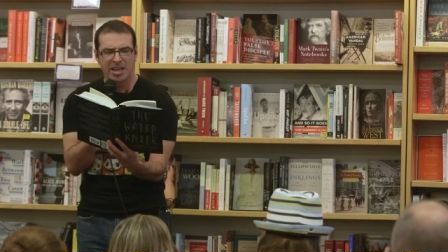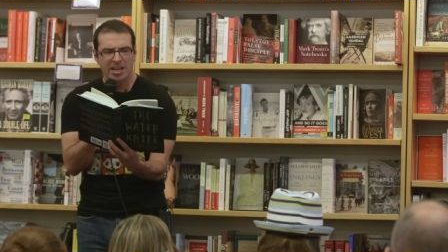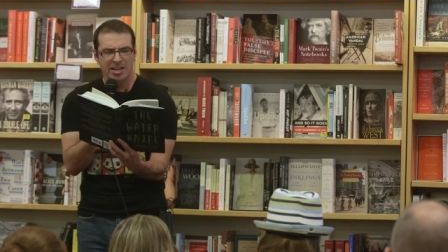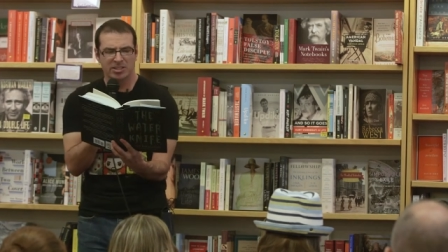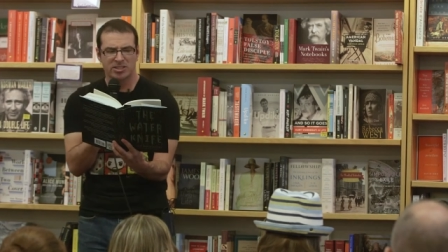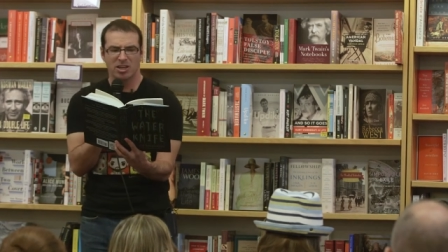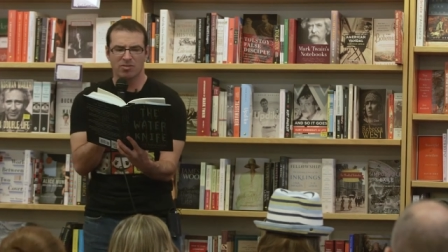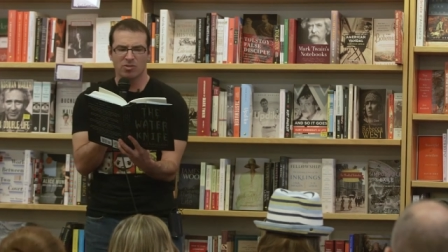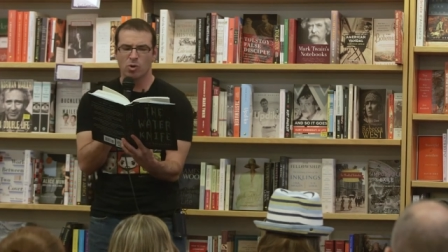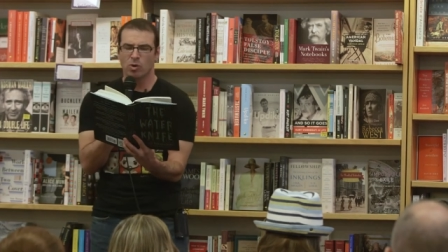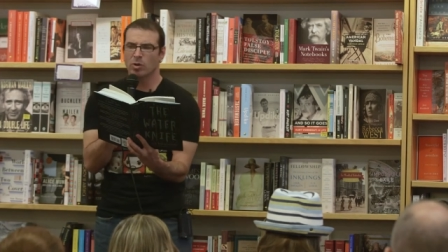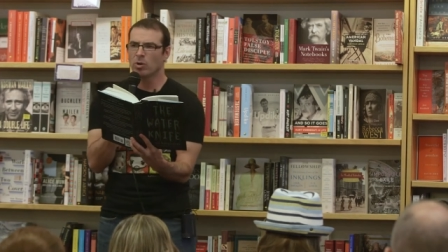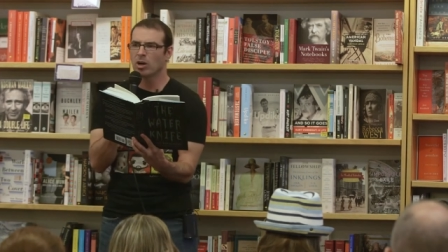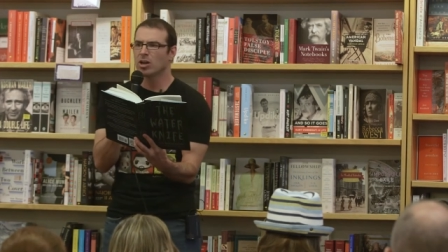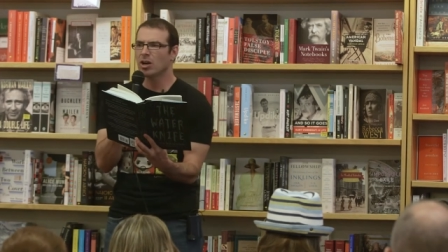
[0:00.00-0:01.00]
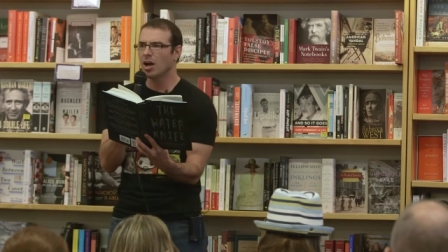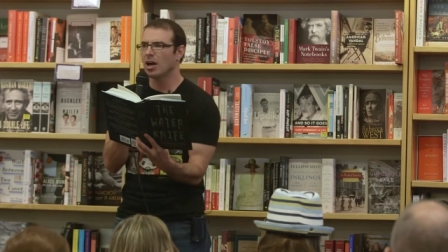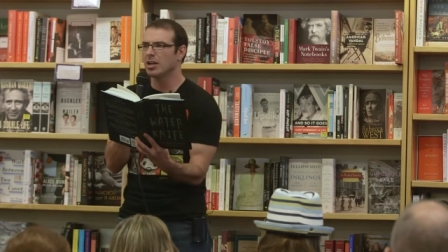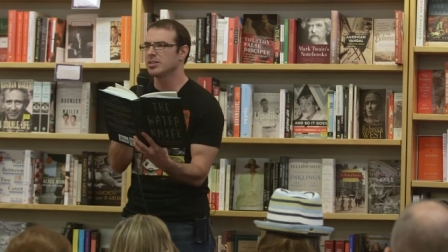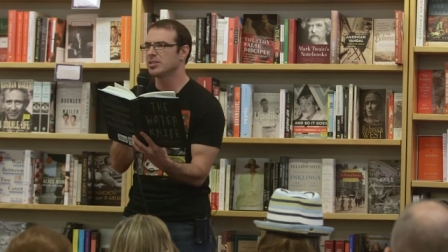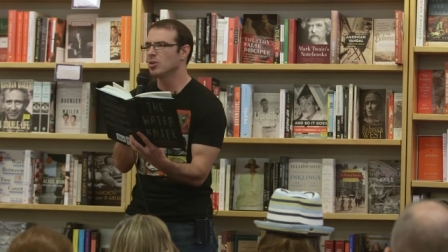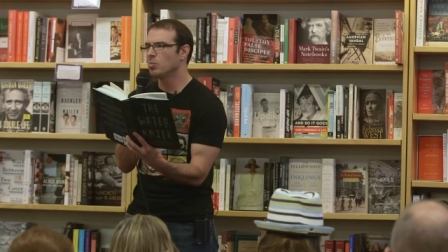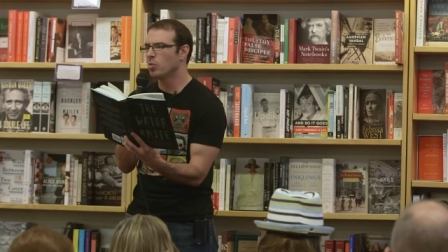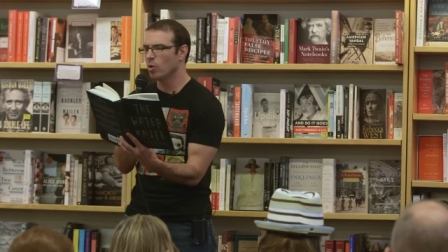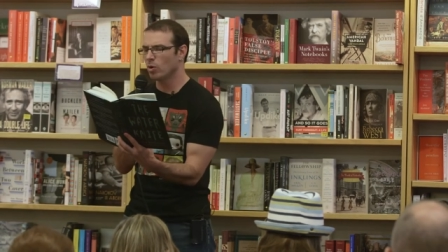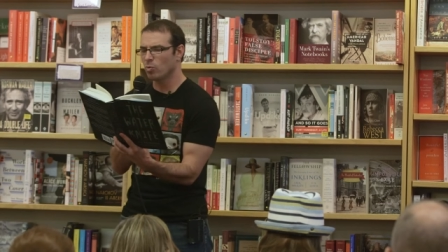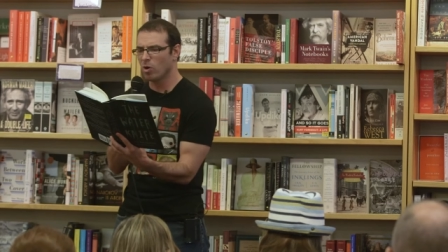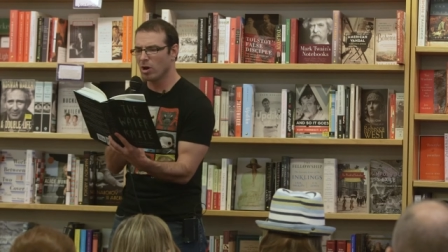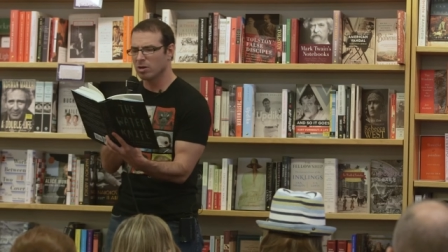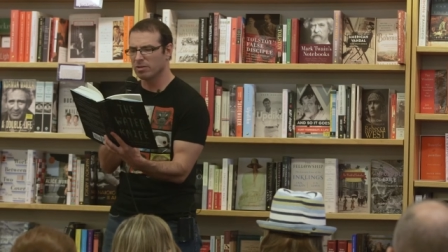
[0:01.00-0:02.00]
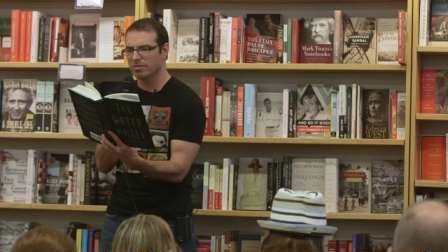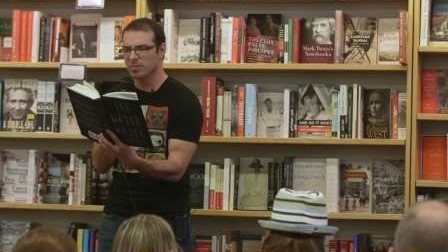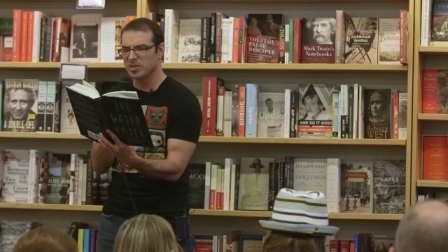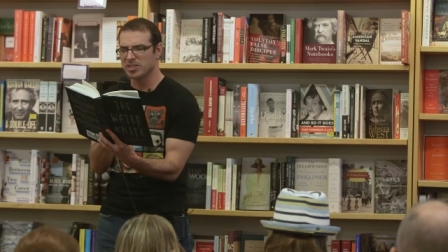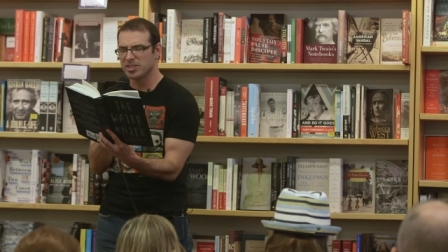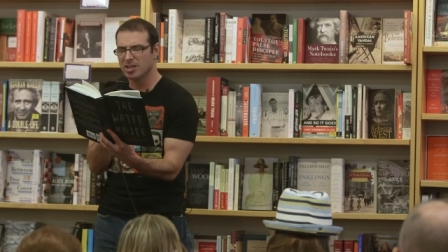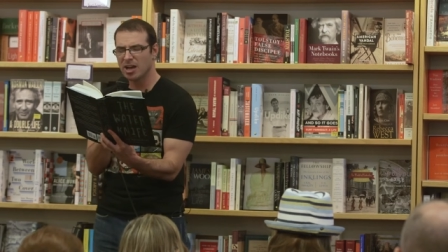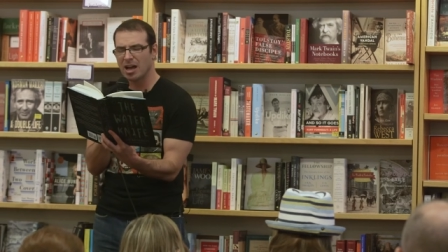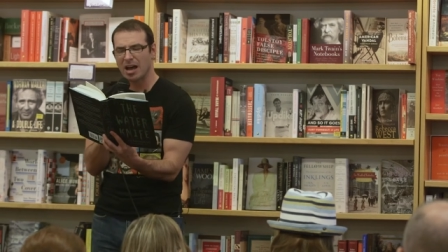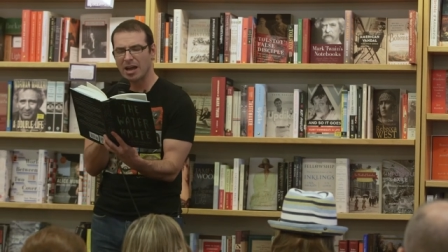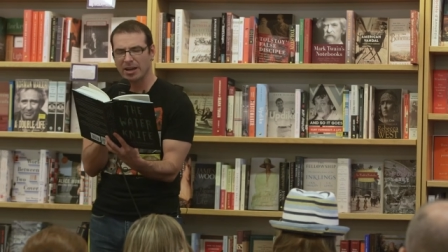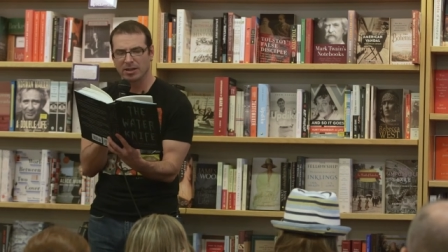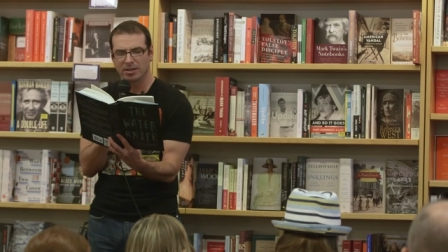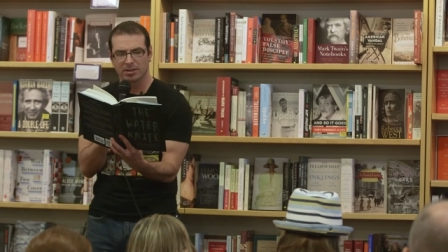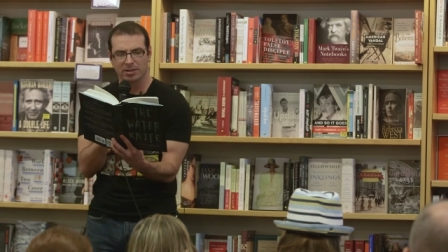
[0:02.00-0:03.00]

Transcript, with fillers: instead of going where God still poured water from the sky.